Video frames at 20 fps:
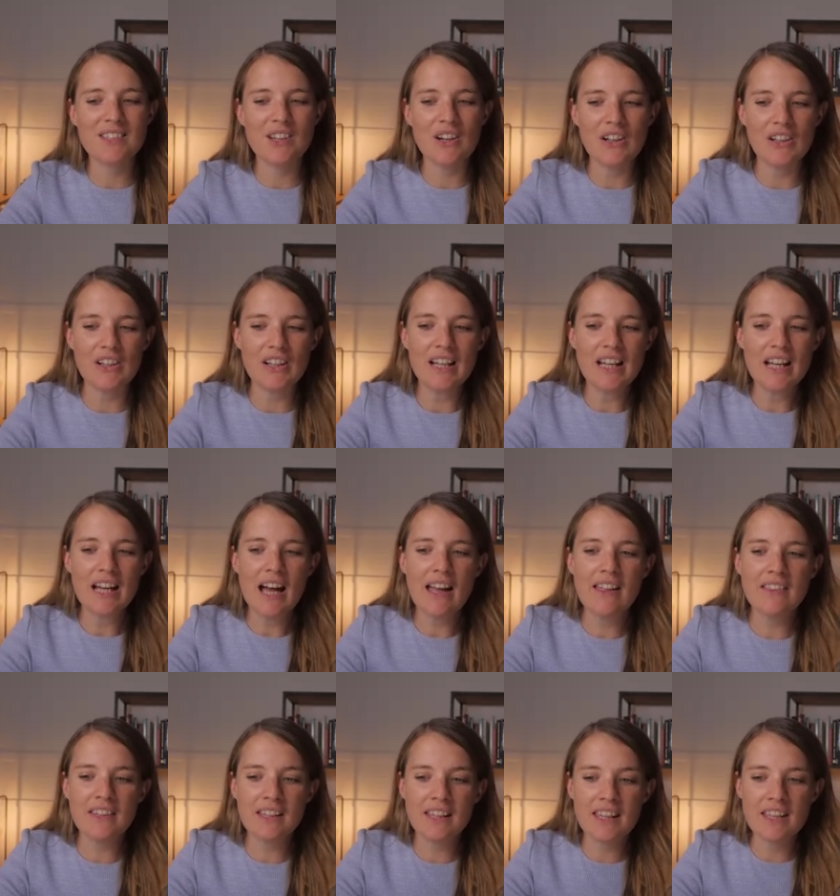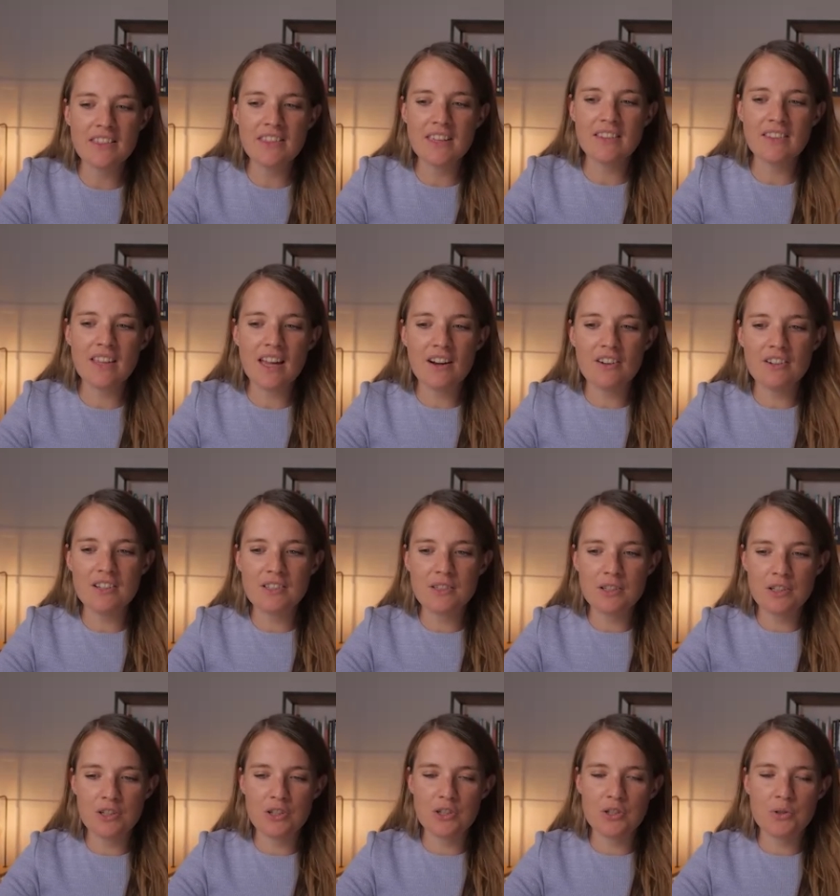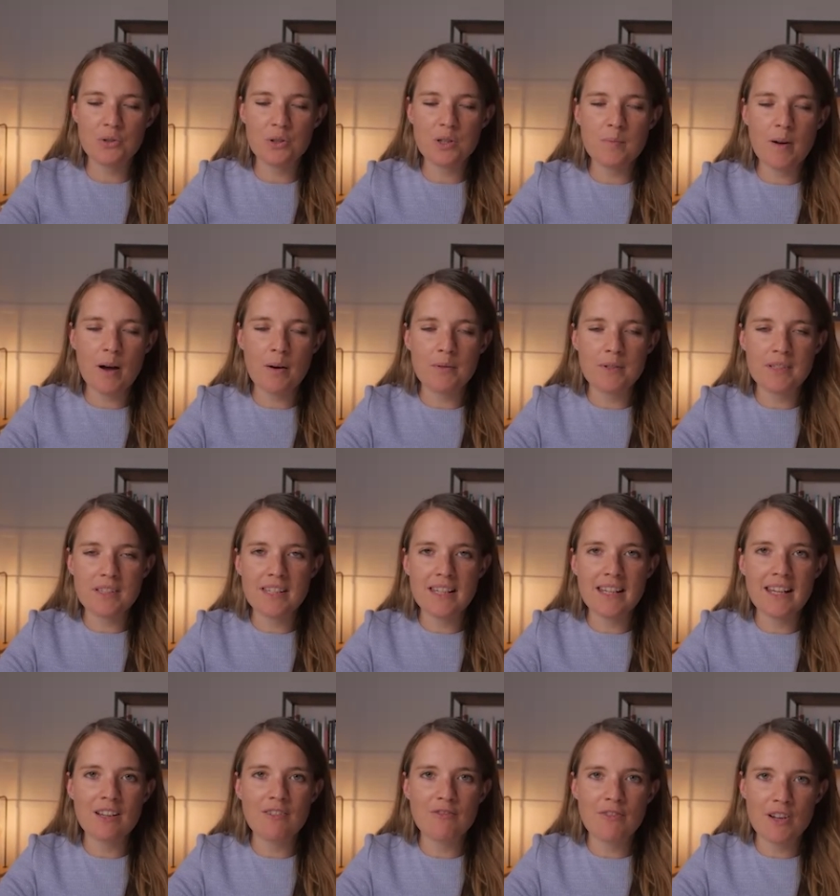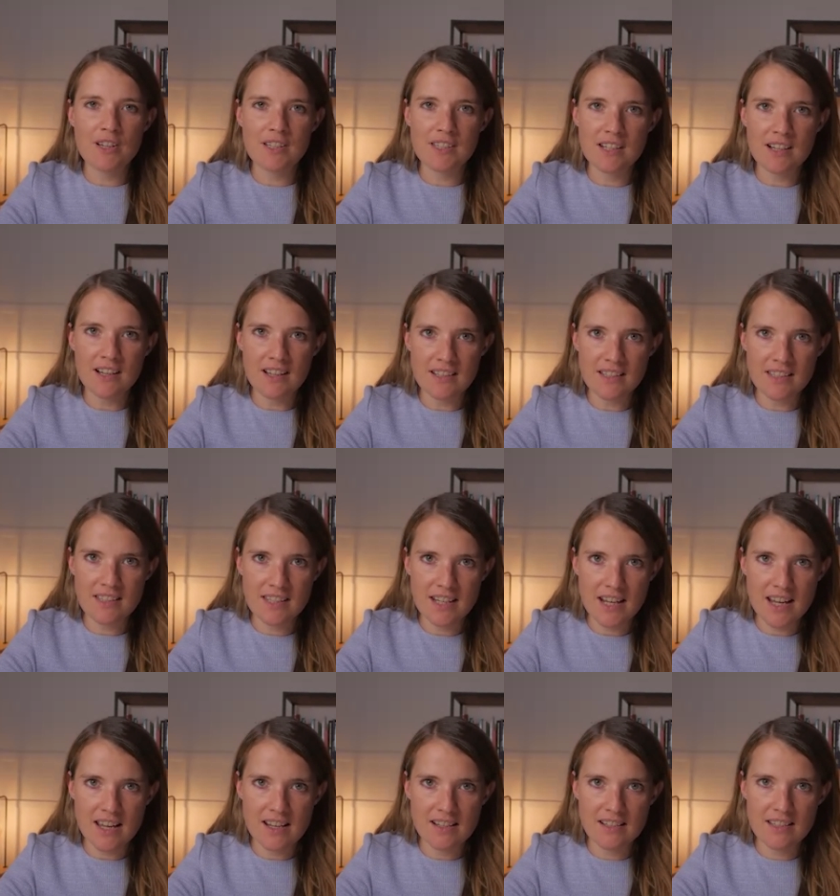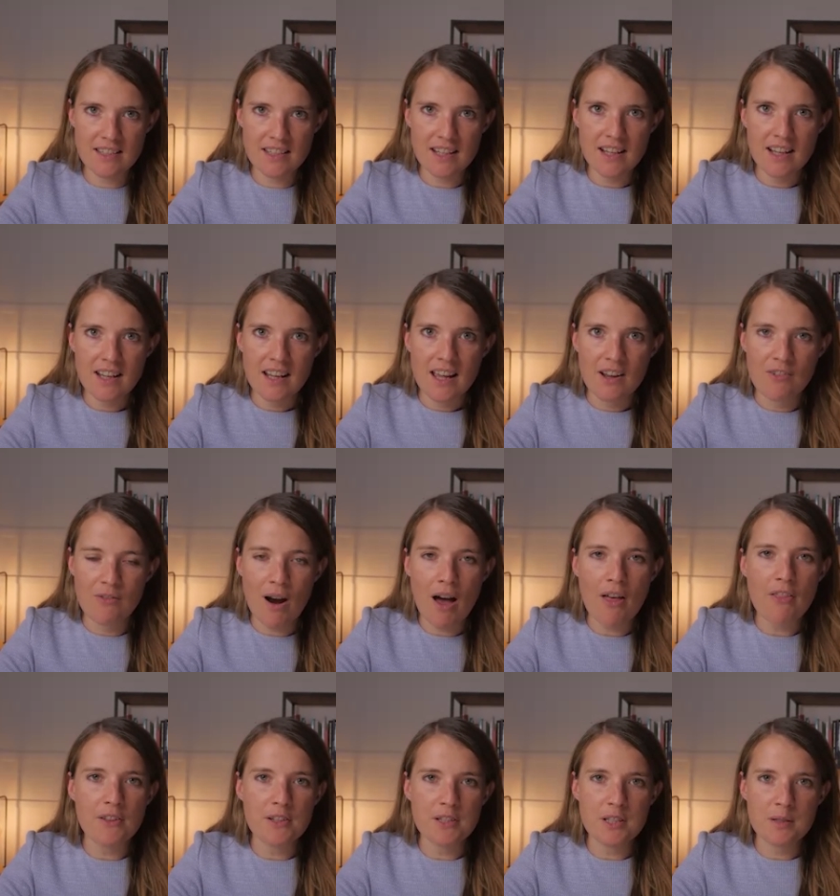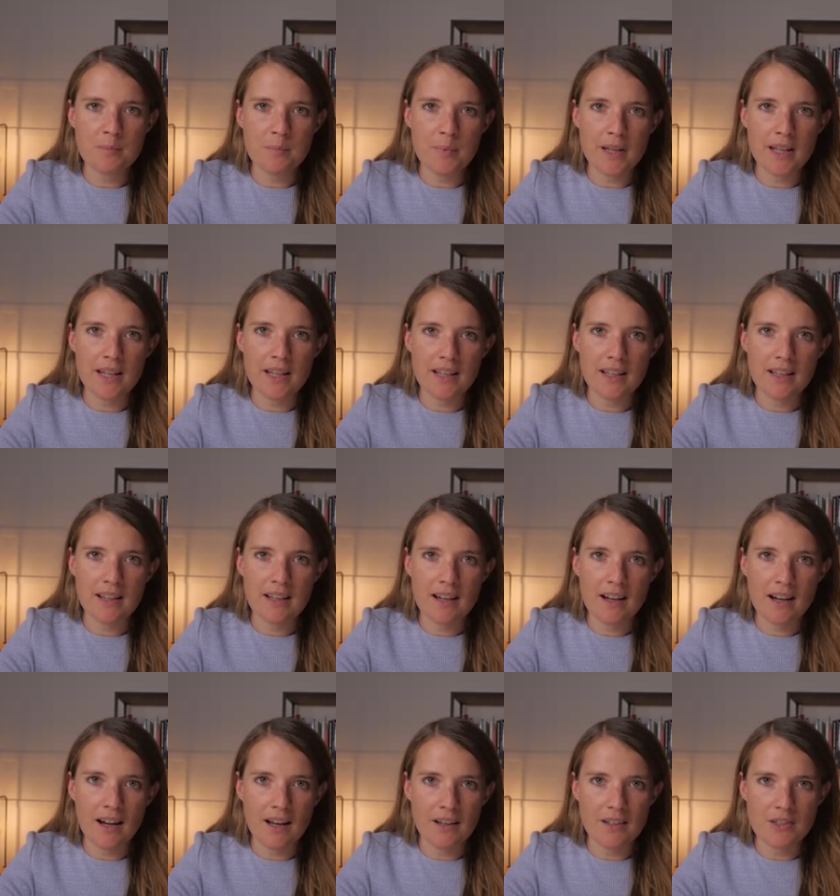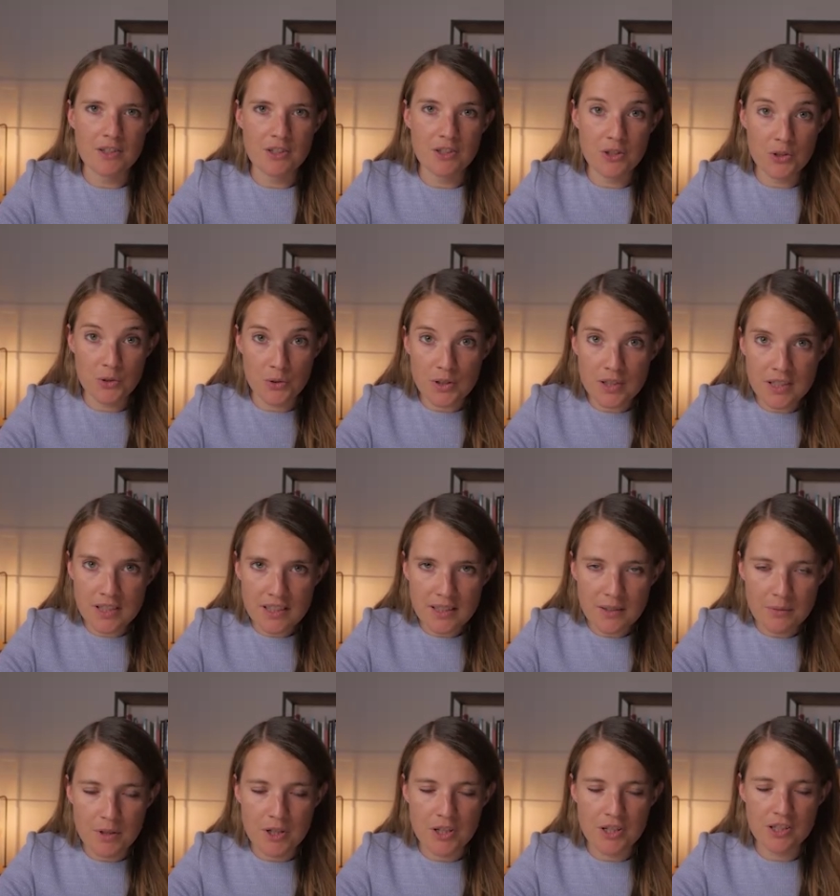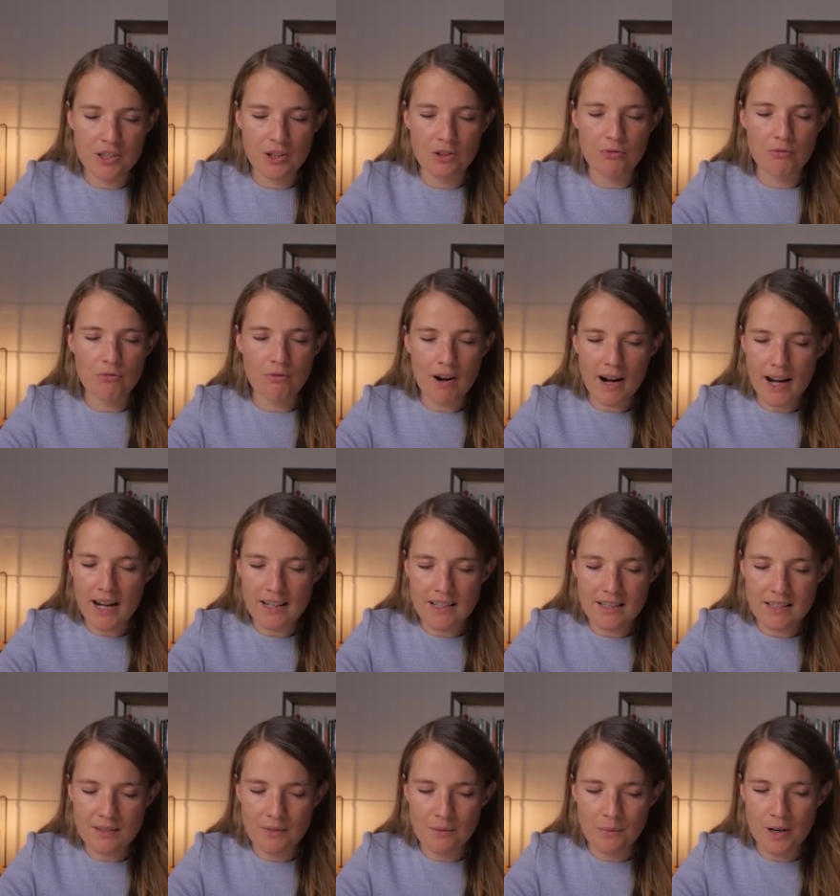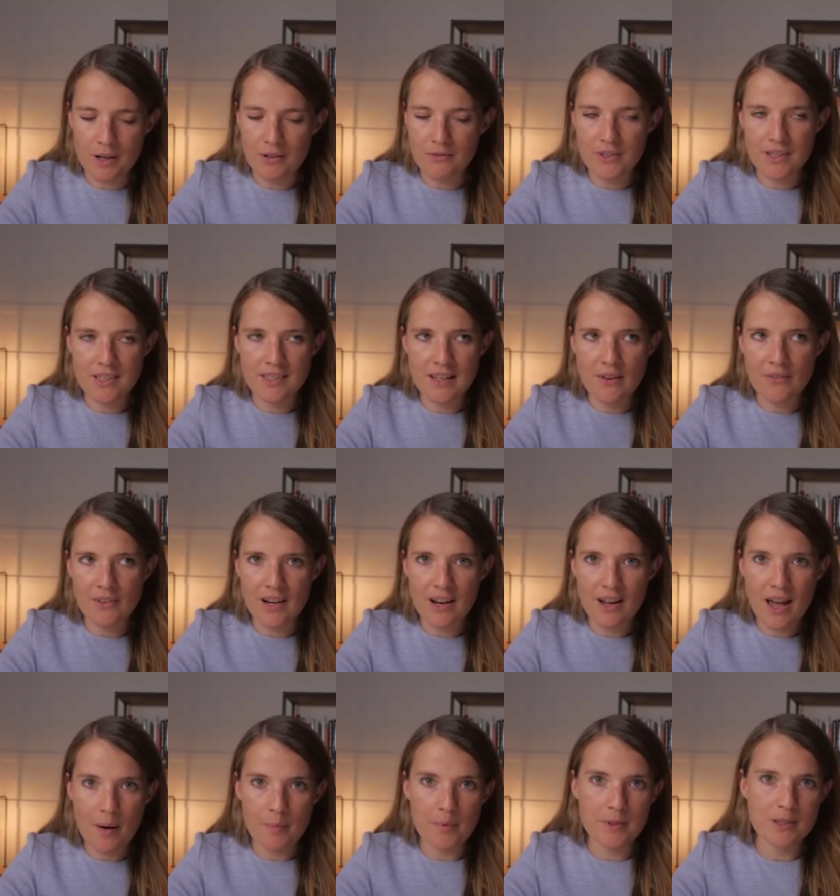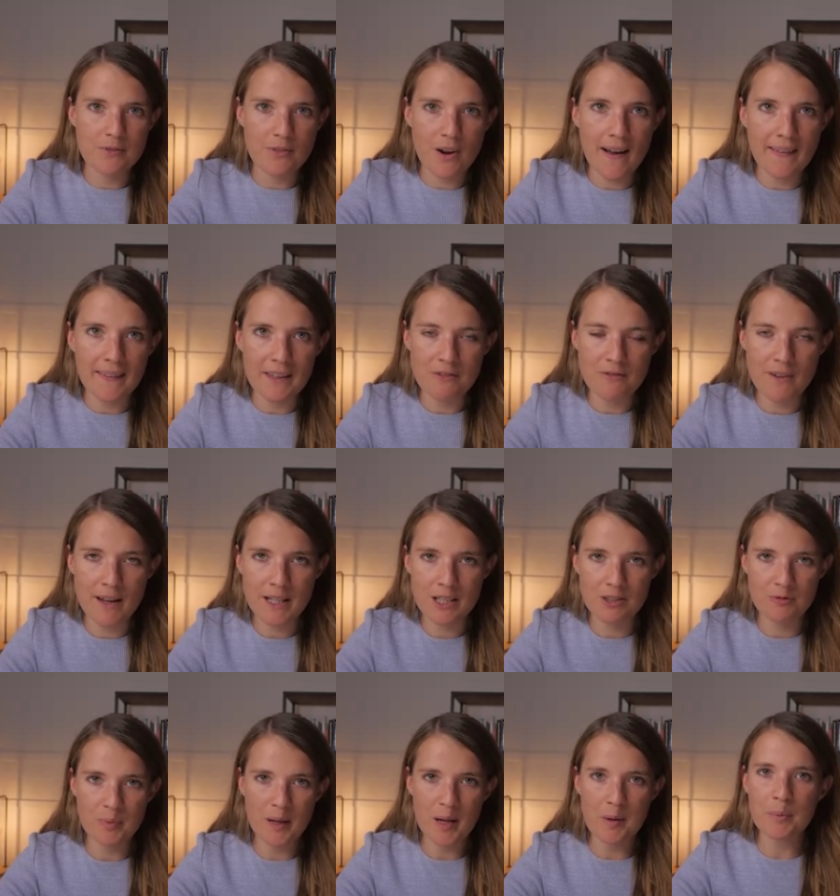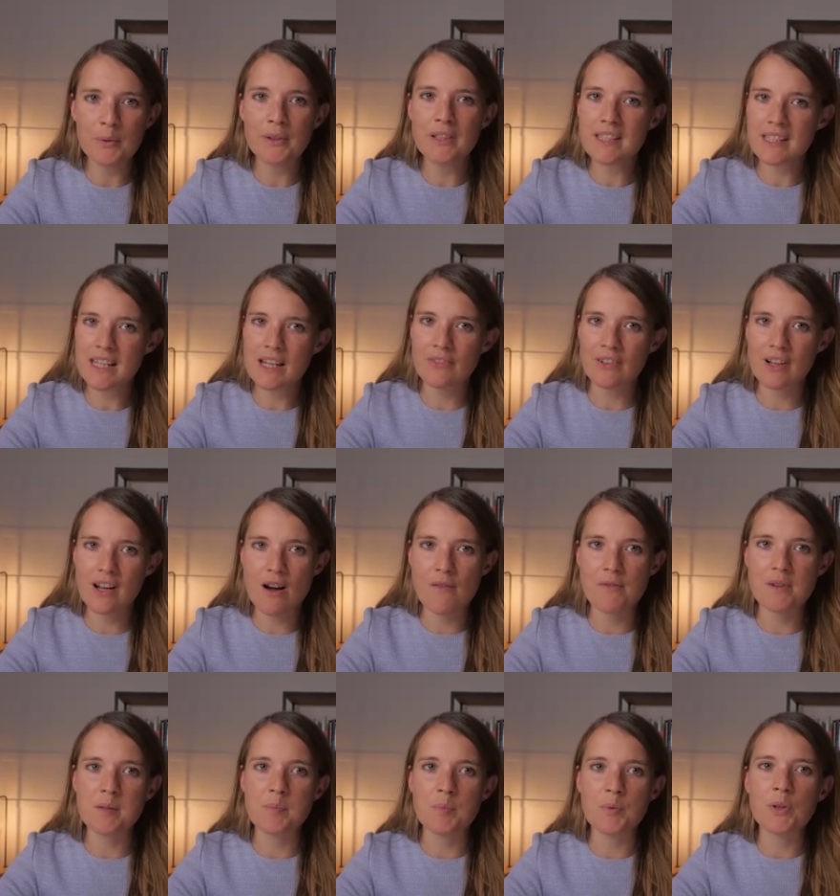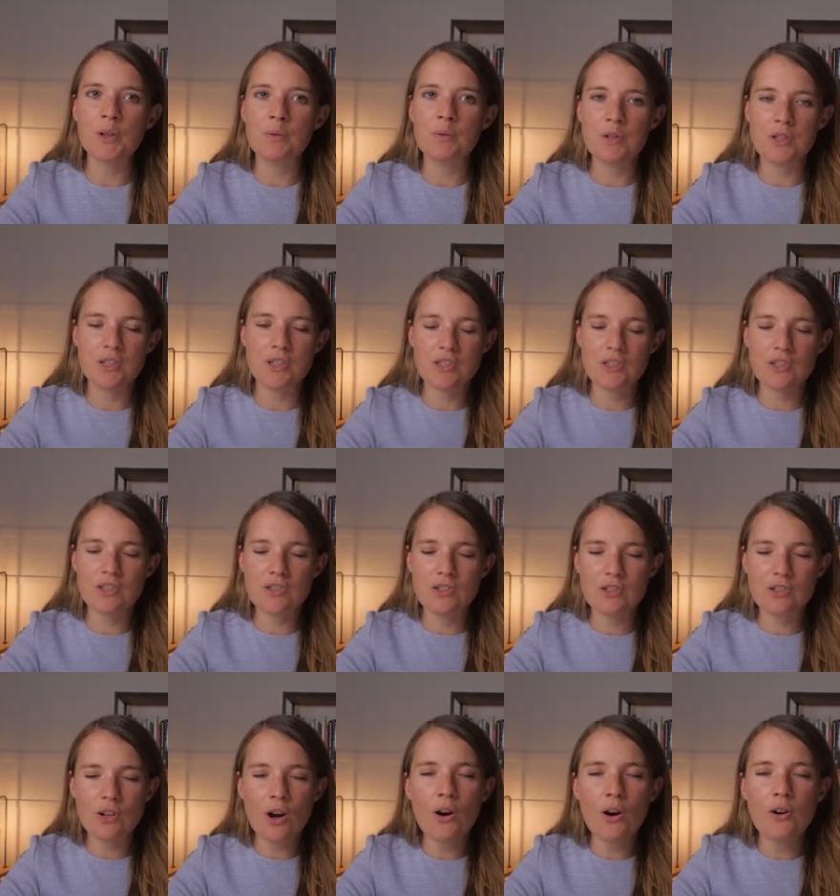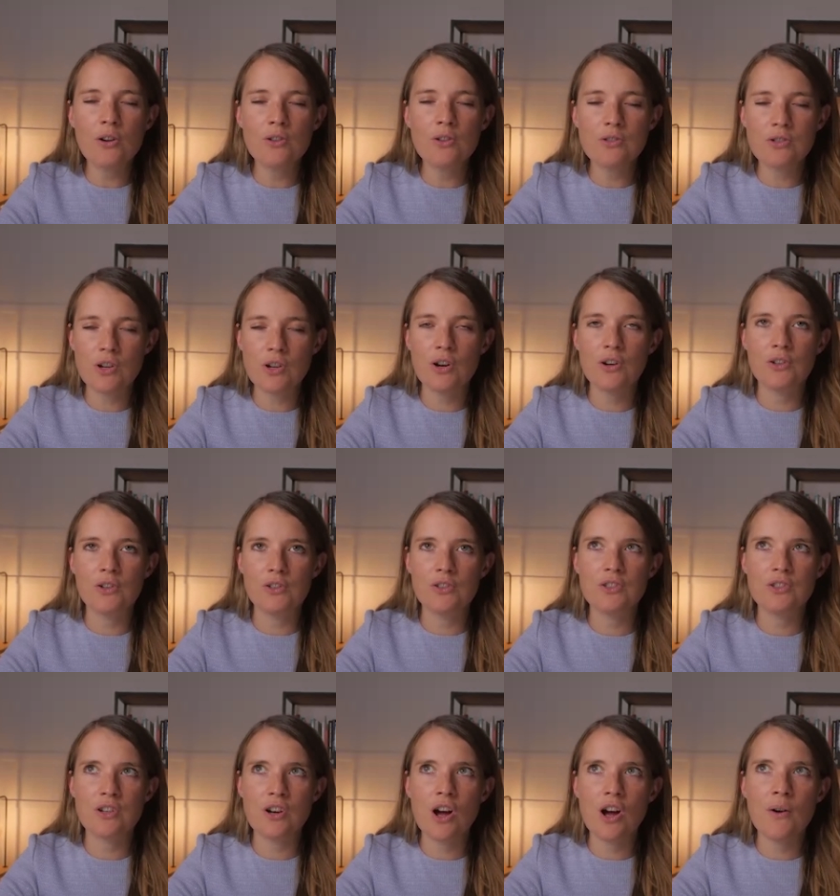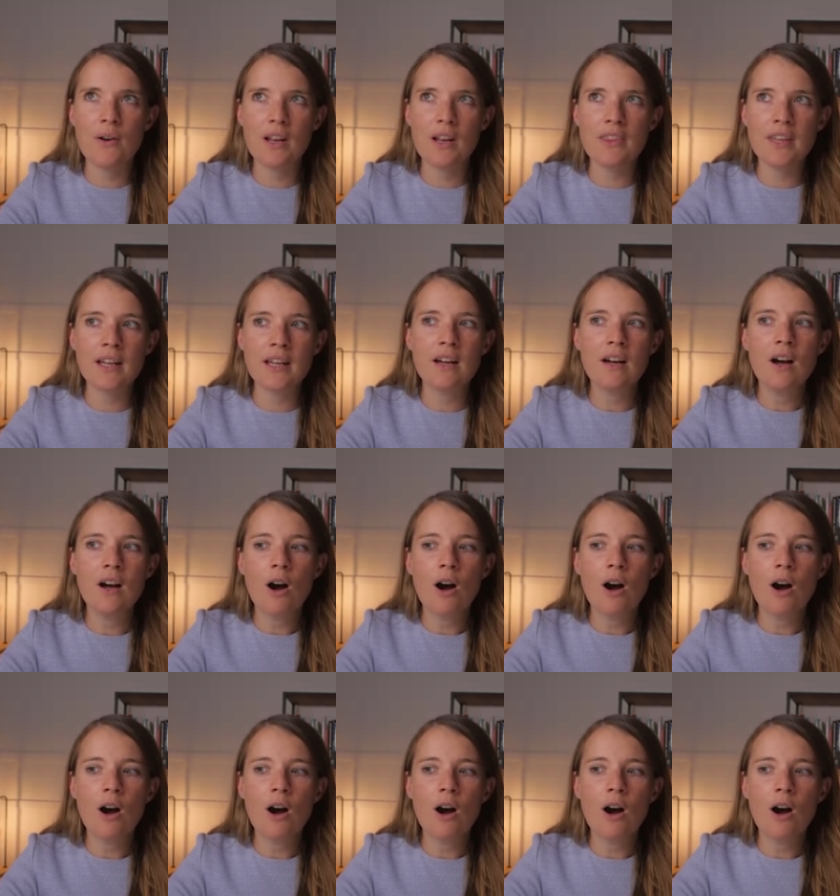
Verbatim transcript: So I think the key thing there is that you just talked about was seeking first to understand rather than to be understood which is a great one of the seven habits of highly effective people in Stephen Covey's book, which is so, so good to know. And I think